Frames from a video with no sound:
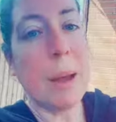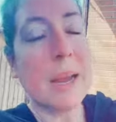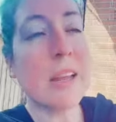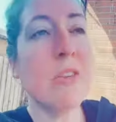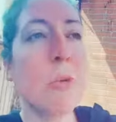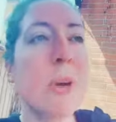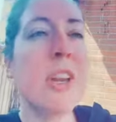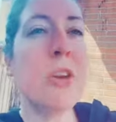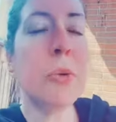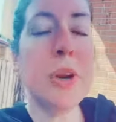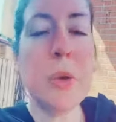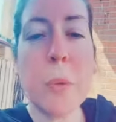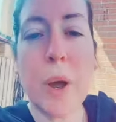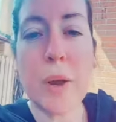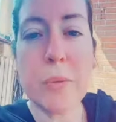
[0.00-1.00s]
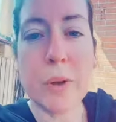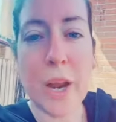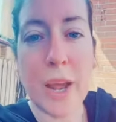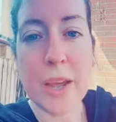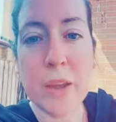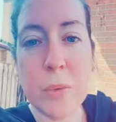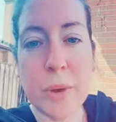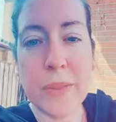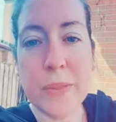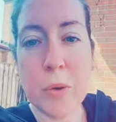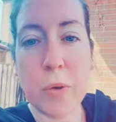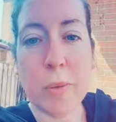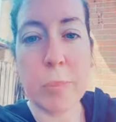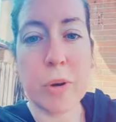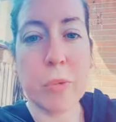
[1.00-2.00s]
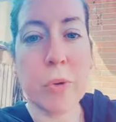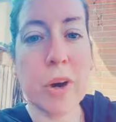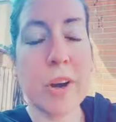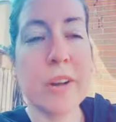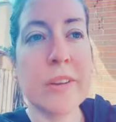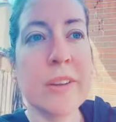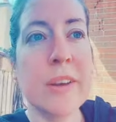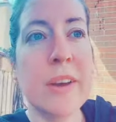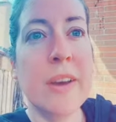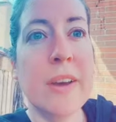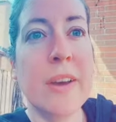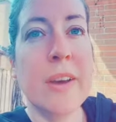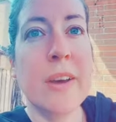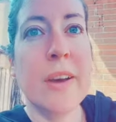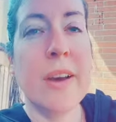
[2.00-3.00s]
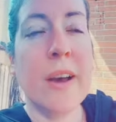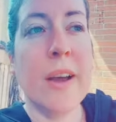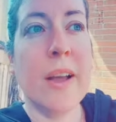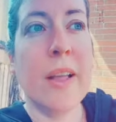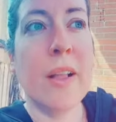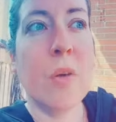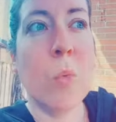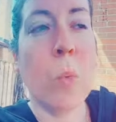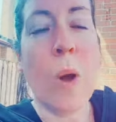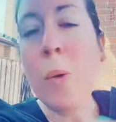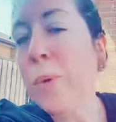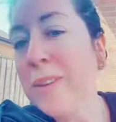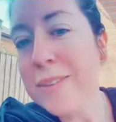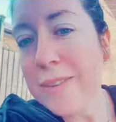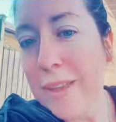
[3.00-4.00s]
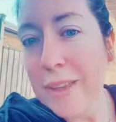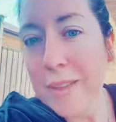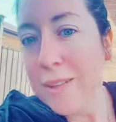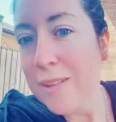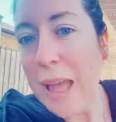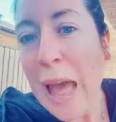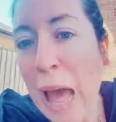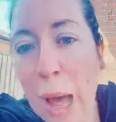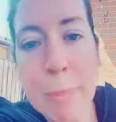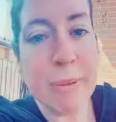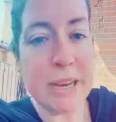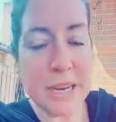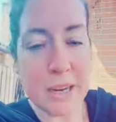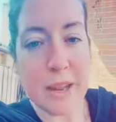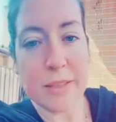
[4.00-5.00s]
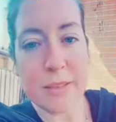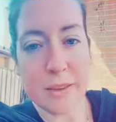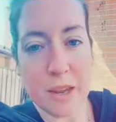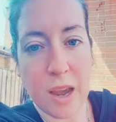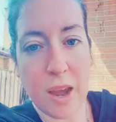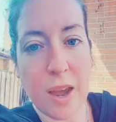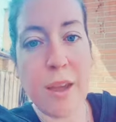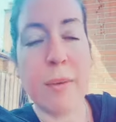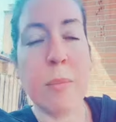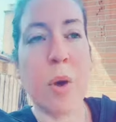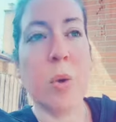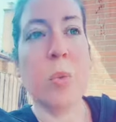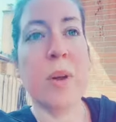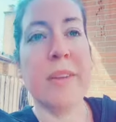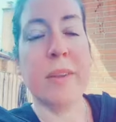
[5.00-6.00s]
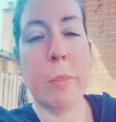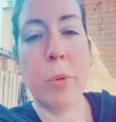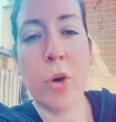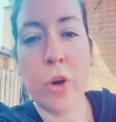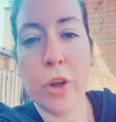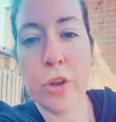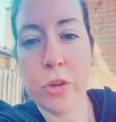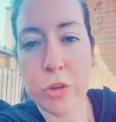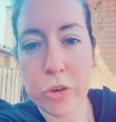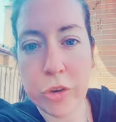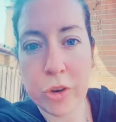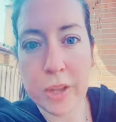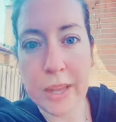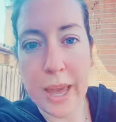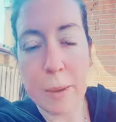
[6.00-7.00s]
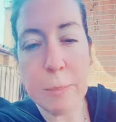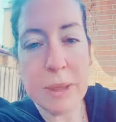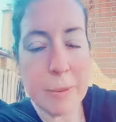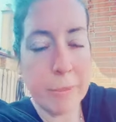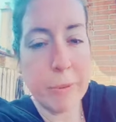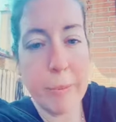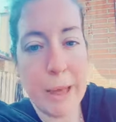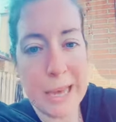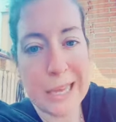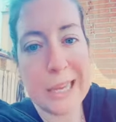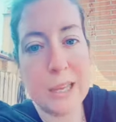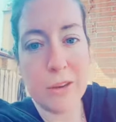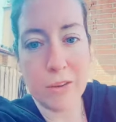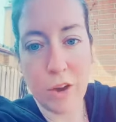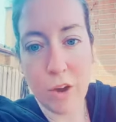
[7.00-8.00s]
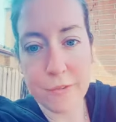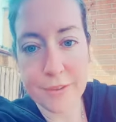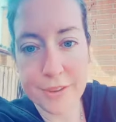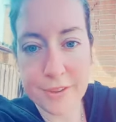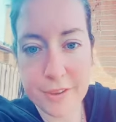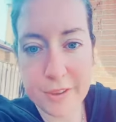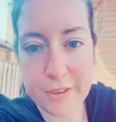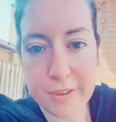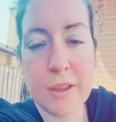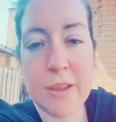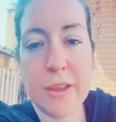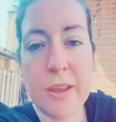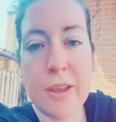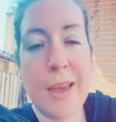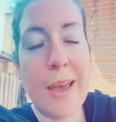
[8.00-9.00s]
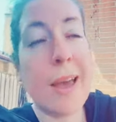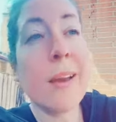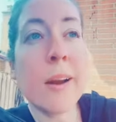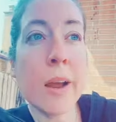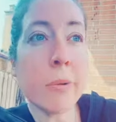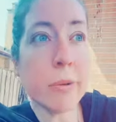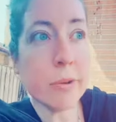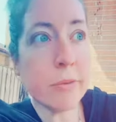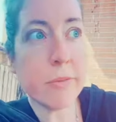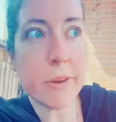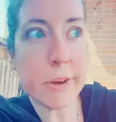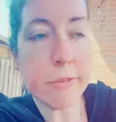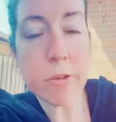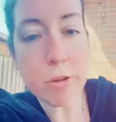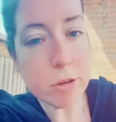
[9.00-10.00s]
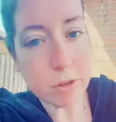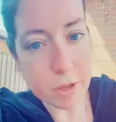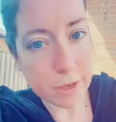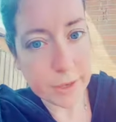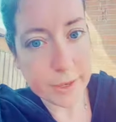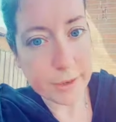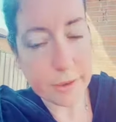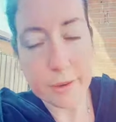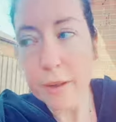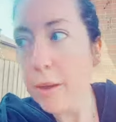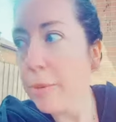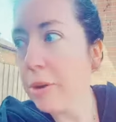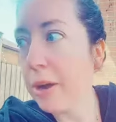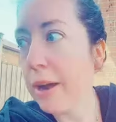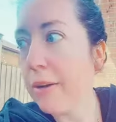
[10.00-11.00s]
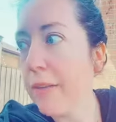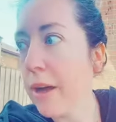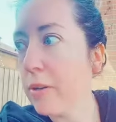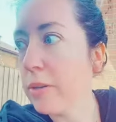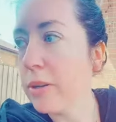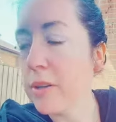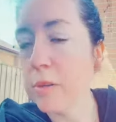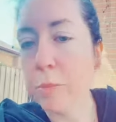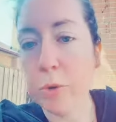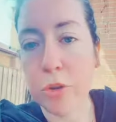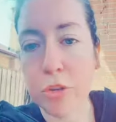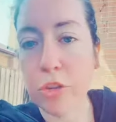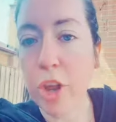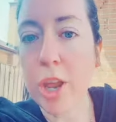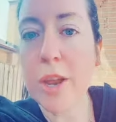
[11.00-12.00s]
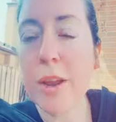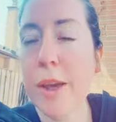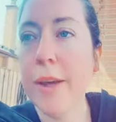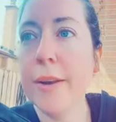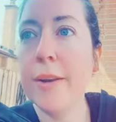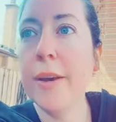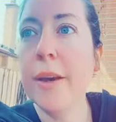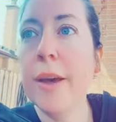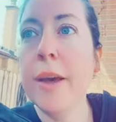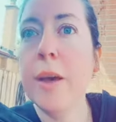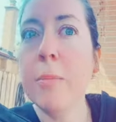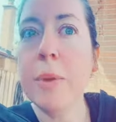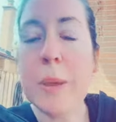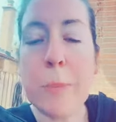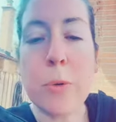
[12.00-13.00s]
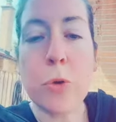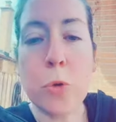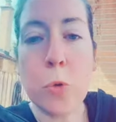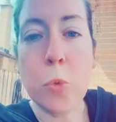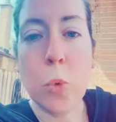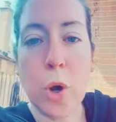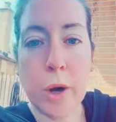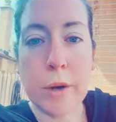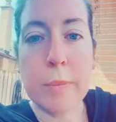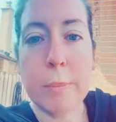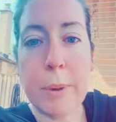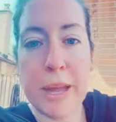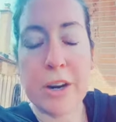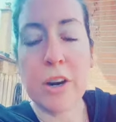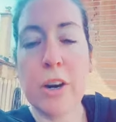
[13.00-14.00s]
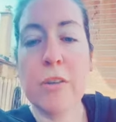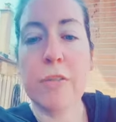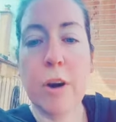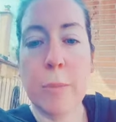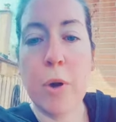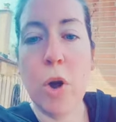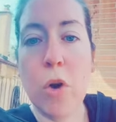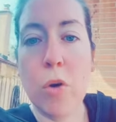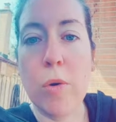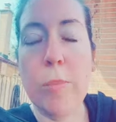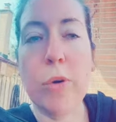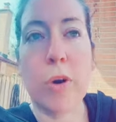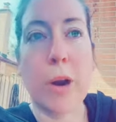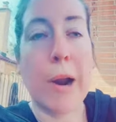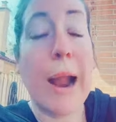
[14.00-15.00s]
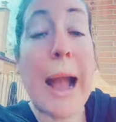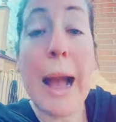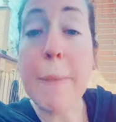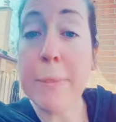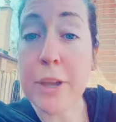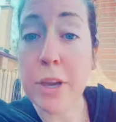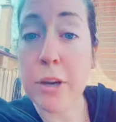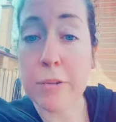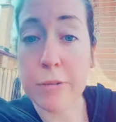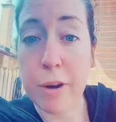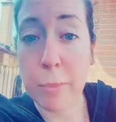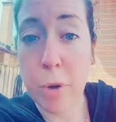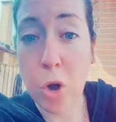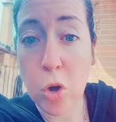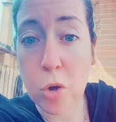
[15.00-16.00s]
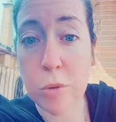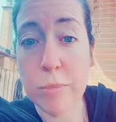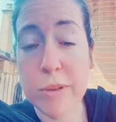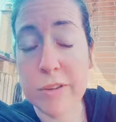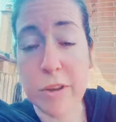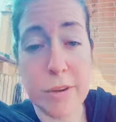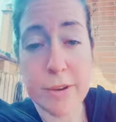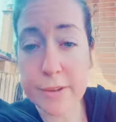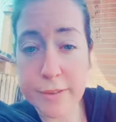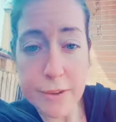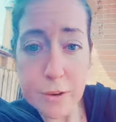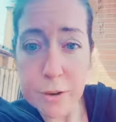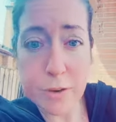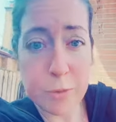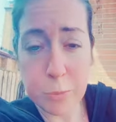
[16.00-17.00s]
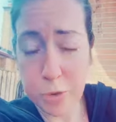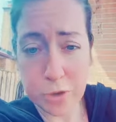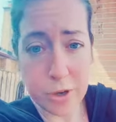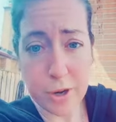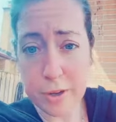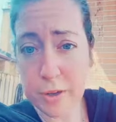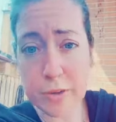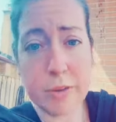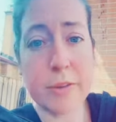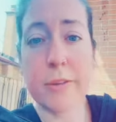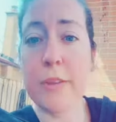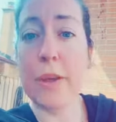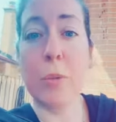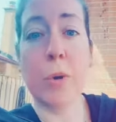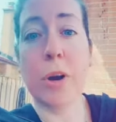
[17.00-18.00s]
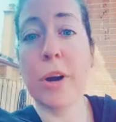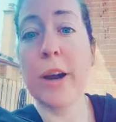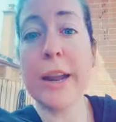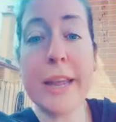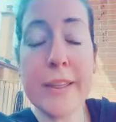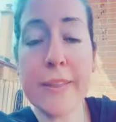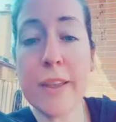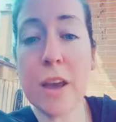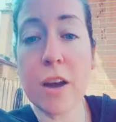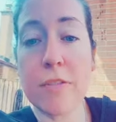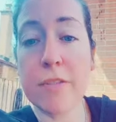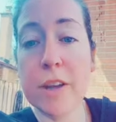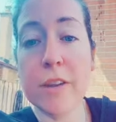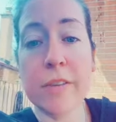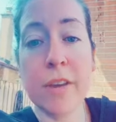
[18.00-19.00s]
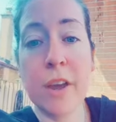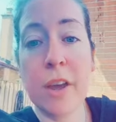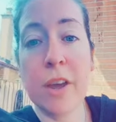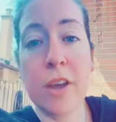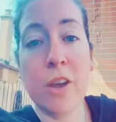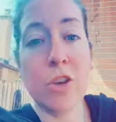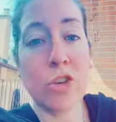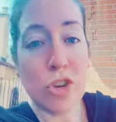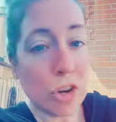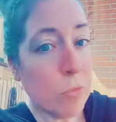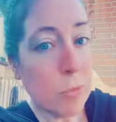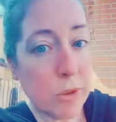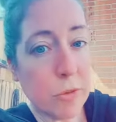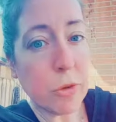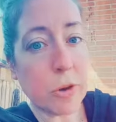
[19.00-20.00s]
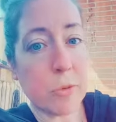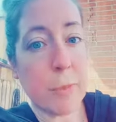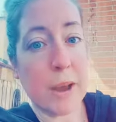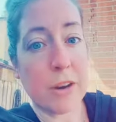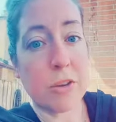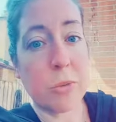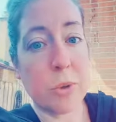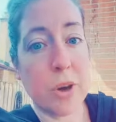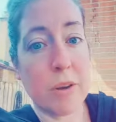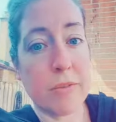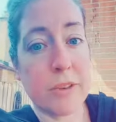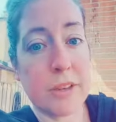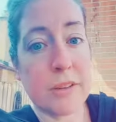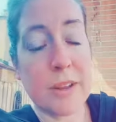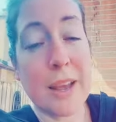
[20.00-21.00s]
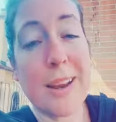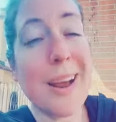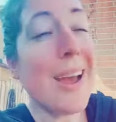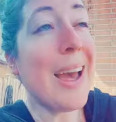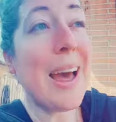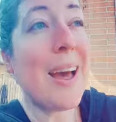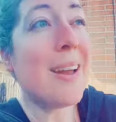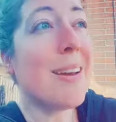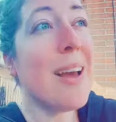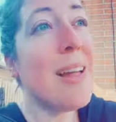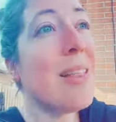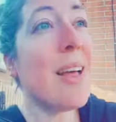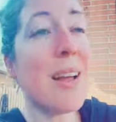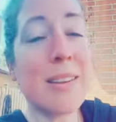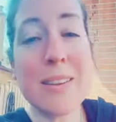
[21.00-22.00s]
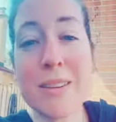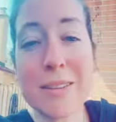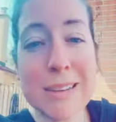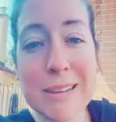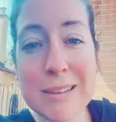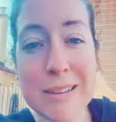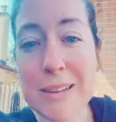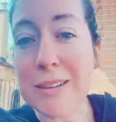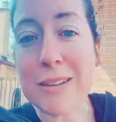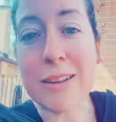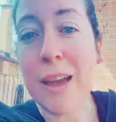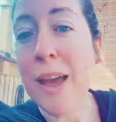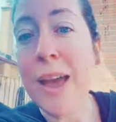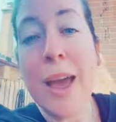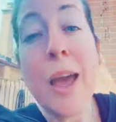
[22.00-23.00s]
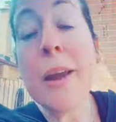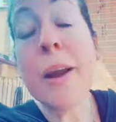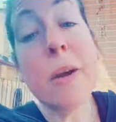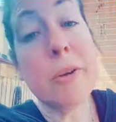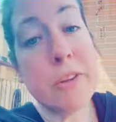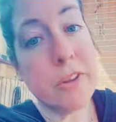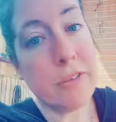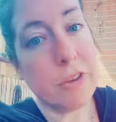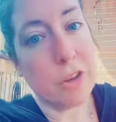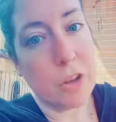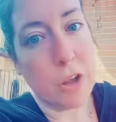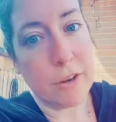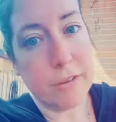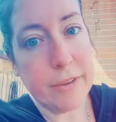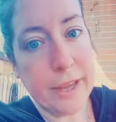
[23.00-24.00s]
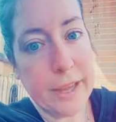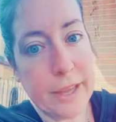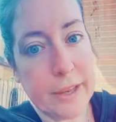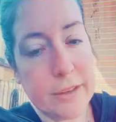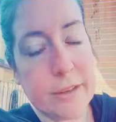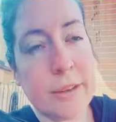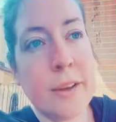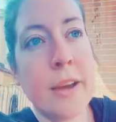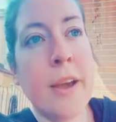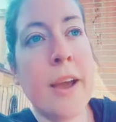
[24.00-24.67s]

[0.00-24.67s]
Back in 2021, when I quit the corporate world, what was happening at the time was a push to get people back into offices. And I was very vocal on here about how that was bullshit and people who work better from home or are happier from home, as long as they're as productive as they were in the office, shouldn't be forced back to an office. And I had lots of reasons and I received a lot of hate.